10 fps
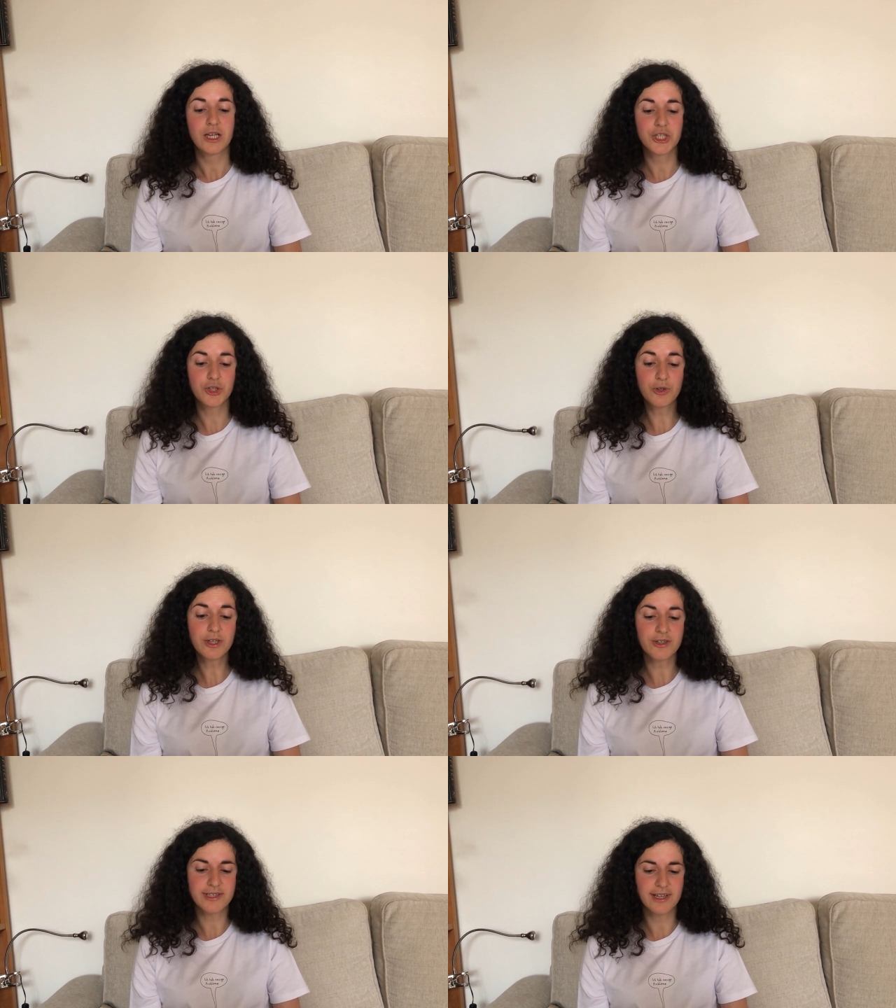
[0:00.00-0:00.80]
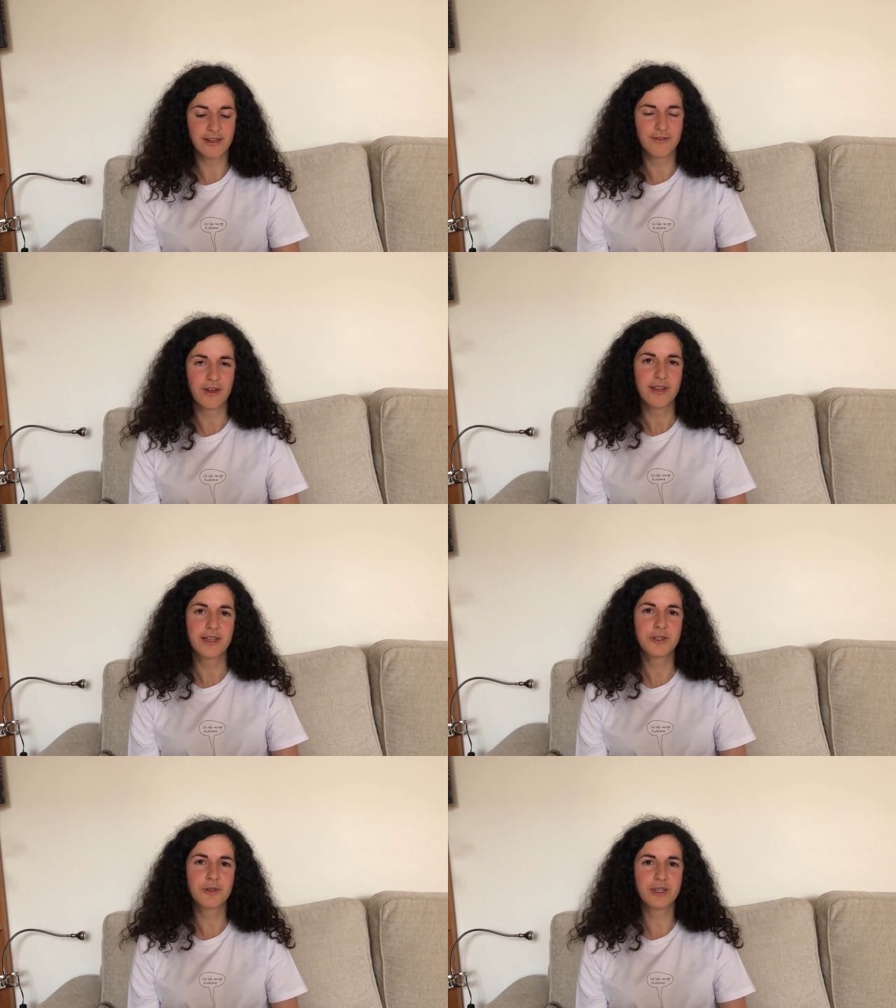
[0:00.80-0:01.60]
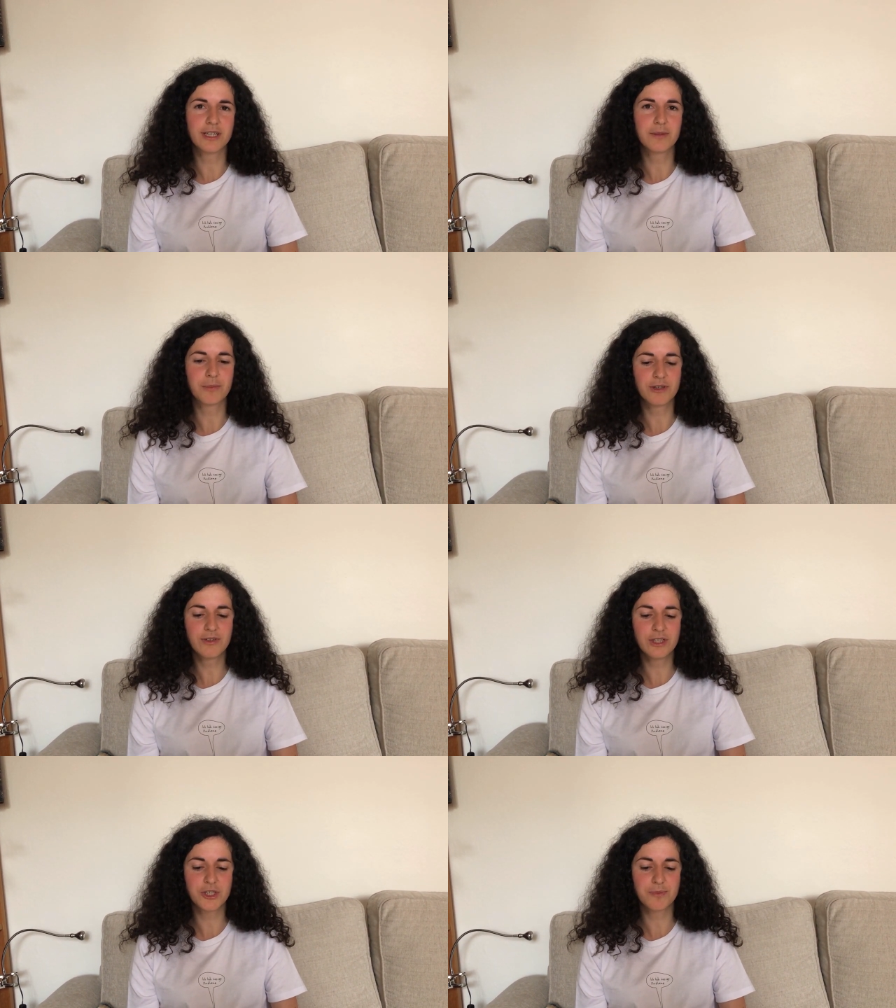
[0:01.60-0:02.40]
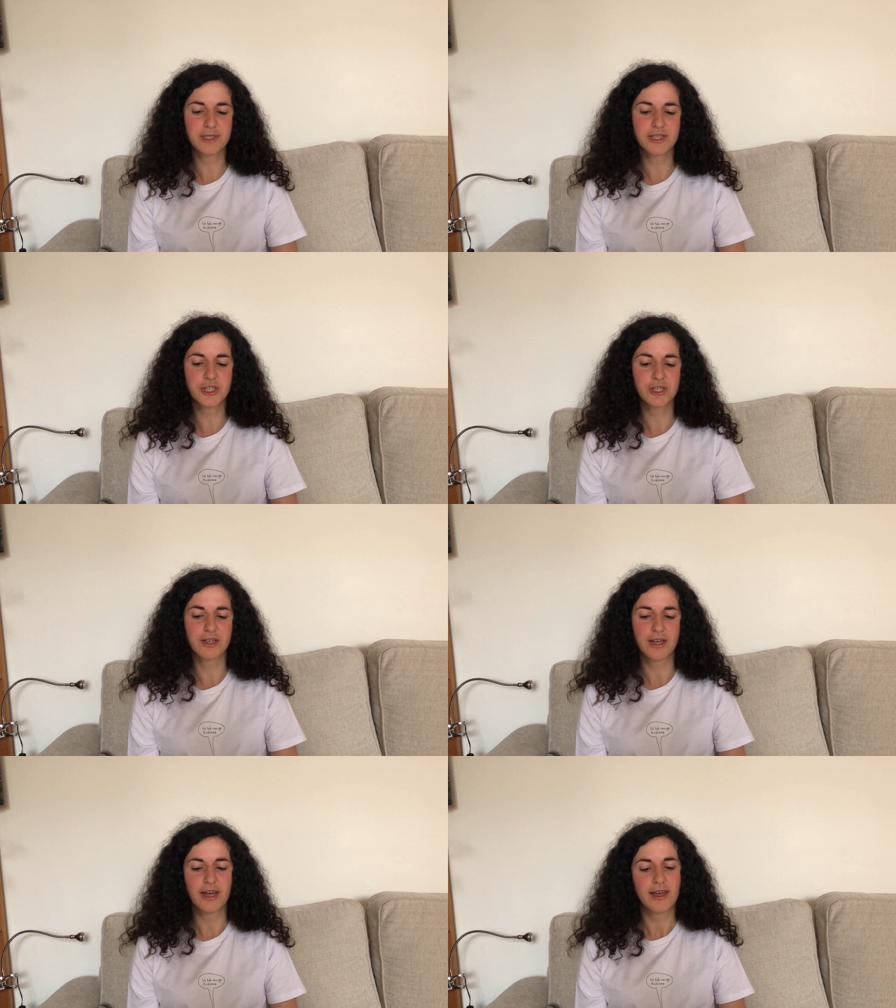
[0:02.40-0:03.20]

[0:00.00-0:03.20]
Assure yourself that you are in a privileged position,